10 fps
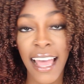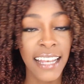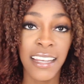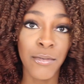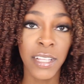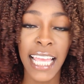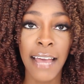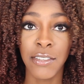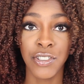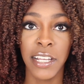I didn't really
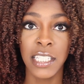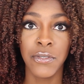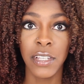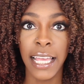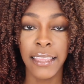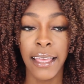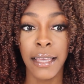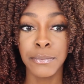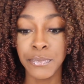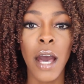have a transfer like that.